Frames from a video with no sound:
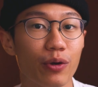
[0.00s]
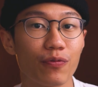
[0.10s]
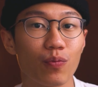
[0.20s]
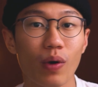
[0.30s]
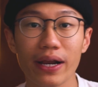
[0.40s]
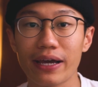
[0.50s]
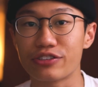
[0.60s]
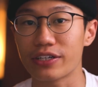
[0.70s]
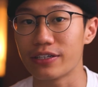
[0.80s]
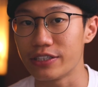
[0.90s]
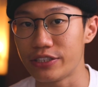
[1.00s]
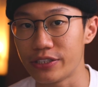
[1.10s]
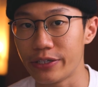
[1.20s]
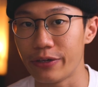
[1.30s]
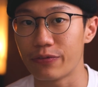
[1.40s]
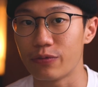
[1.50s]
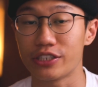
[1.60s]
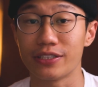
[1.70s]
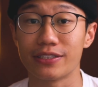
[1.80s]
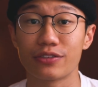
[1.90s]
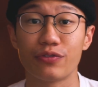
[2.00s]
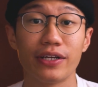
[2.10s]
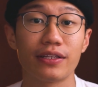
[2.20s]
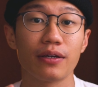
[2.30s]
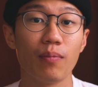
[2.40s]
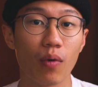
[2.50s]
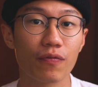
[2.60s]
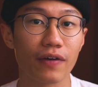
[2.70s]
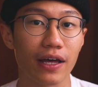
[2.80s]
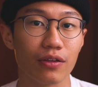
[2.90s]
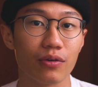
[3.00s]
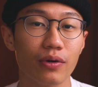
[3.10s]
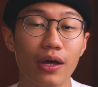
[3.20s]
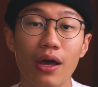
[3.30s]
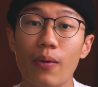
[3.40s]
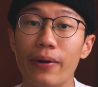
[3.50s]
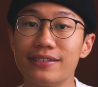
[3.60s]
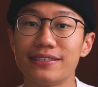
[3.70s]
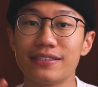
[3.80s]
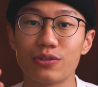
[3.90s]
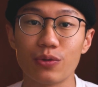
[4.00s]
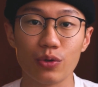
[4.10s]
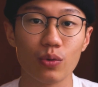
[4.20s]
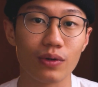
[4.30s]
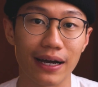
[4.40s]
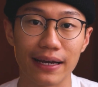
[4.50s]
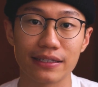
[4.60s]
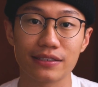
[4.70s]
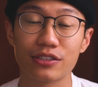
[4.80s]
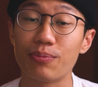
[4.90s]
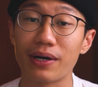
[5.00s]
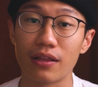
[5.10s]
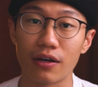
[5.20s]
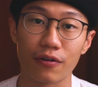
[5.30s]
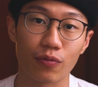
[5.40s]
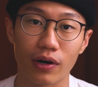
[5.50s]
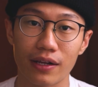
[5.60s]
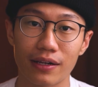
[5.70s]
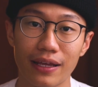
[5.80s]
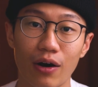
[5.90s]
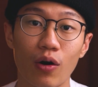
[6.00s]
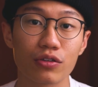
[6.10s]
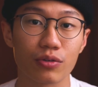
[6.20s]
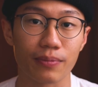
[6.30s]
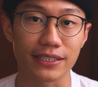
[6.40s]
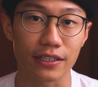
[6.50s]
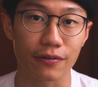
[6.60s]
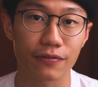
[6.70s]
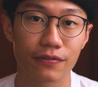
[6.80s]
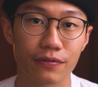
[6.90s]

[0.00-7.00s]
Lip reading: with what I'm trying to achieve, which is creating more value, whether it's to you guys, to my loved one, or to myself.